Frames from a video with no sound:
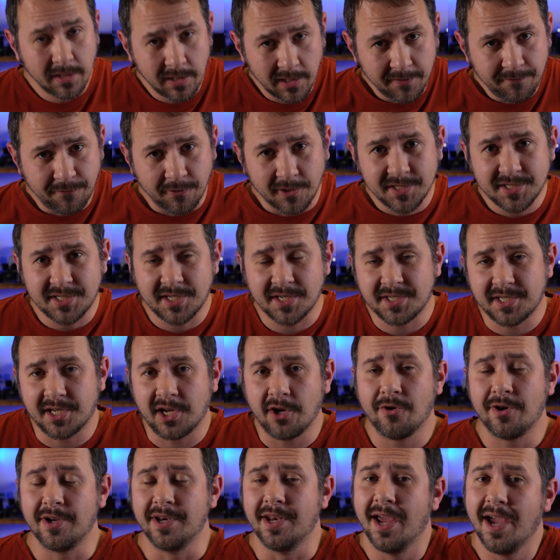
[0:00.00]
Hey friends, how's it
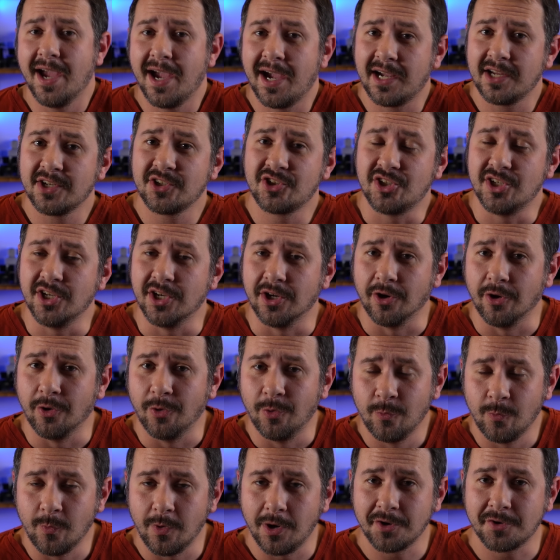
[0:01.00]
going? Ash here.
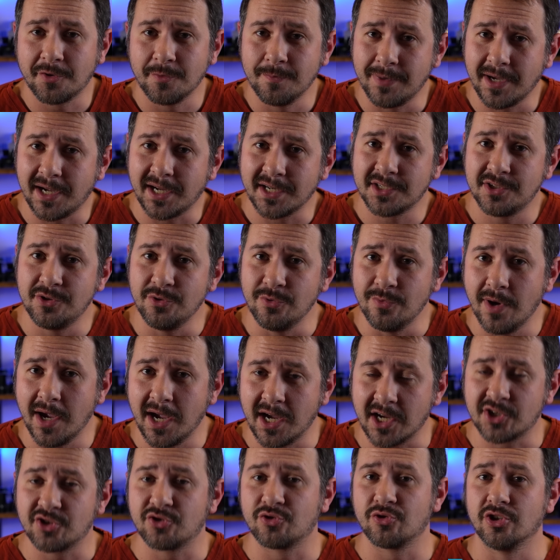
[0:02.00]
Welcome back to
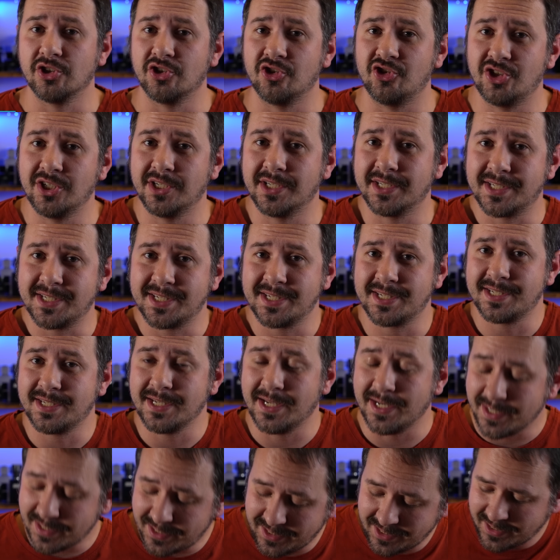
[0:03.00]
Extra Gent
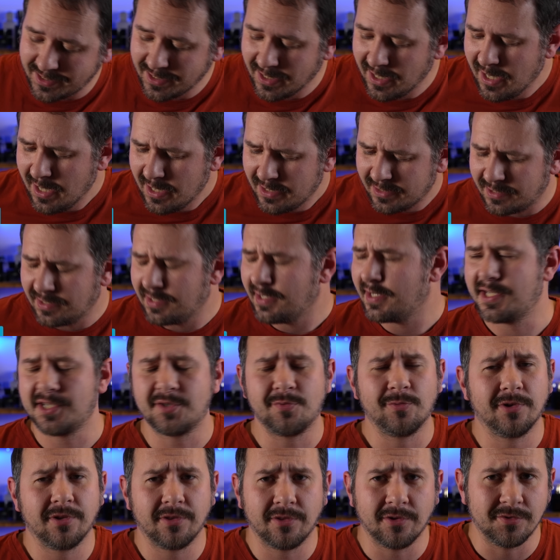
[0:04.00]
Scents. Today
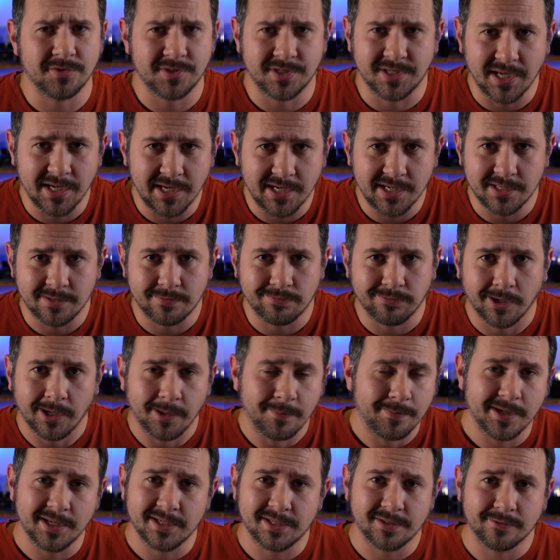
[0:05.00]
is one of those days where
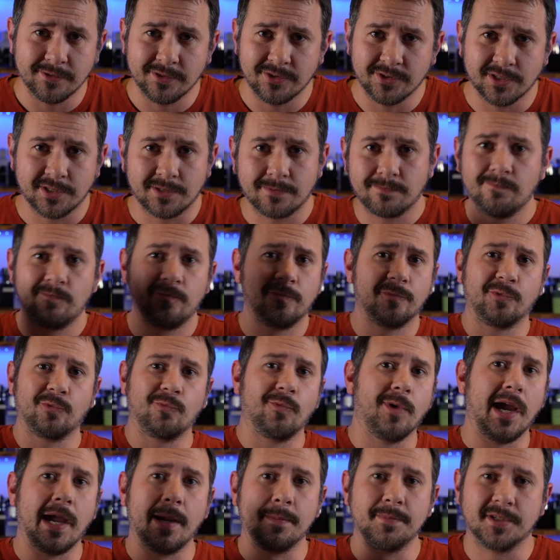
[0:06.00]
I basically just
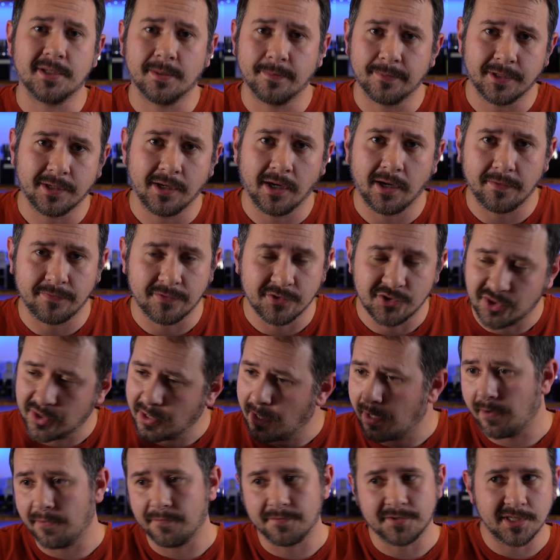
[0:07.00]
grabbed something off the
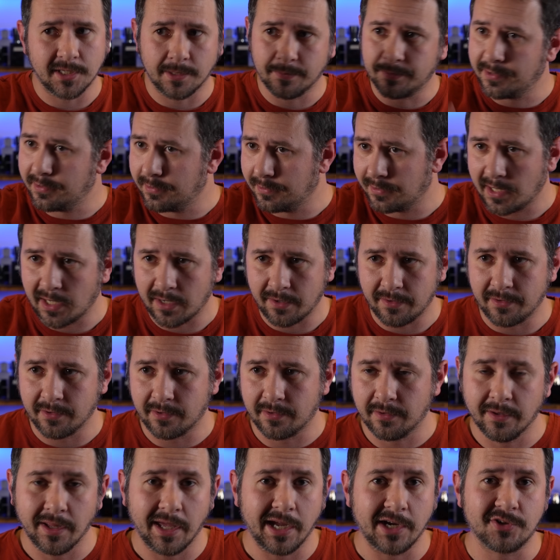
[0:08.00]
shelf, something out of the
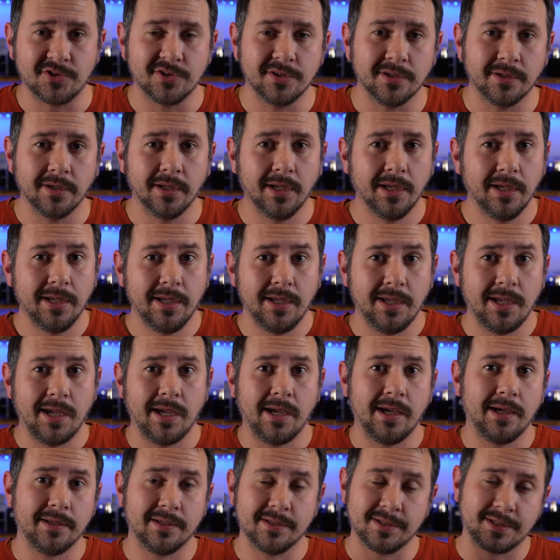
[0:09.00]
collection,
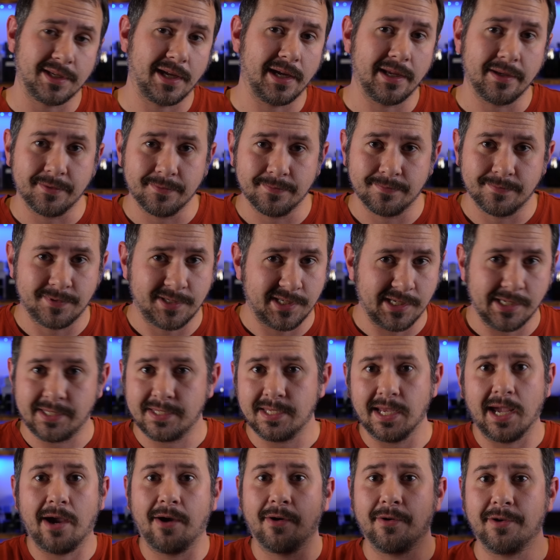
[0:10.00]
and decide to sit
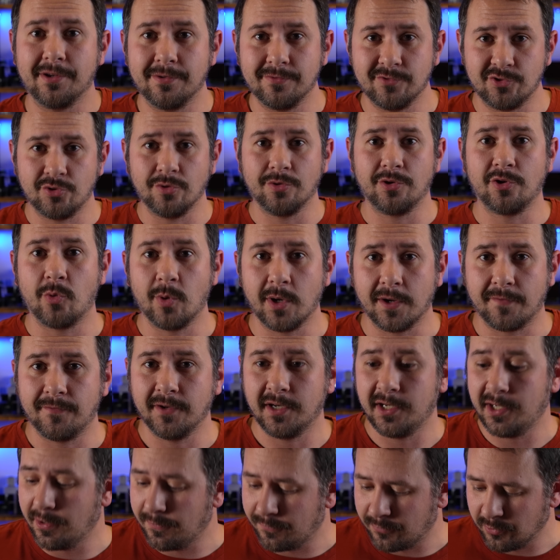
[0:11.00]
down and shoot a quick
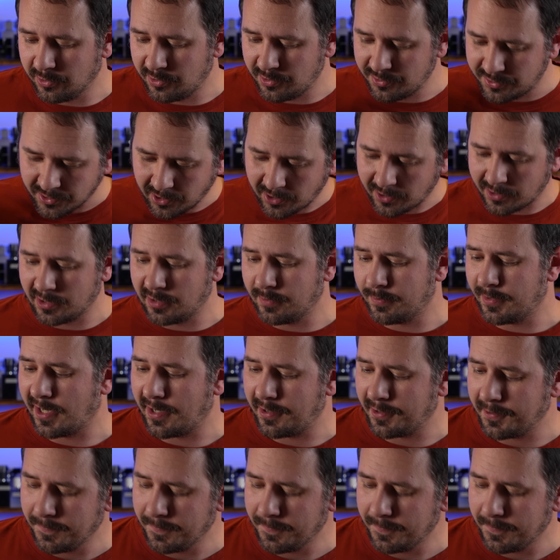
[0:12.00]
video for you talking about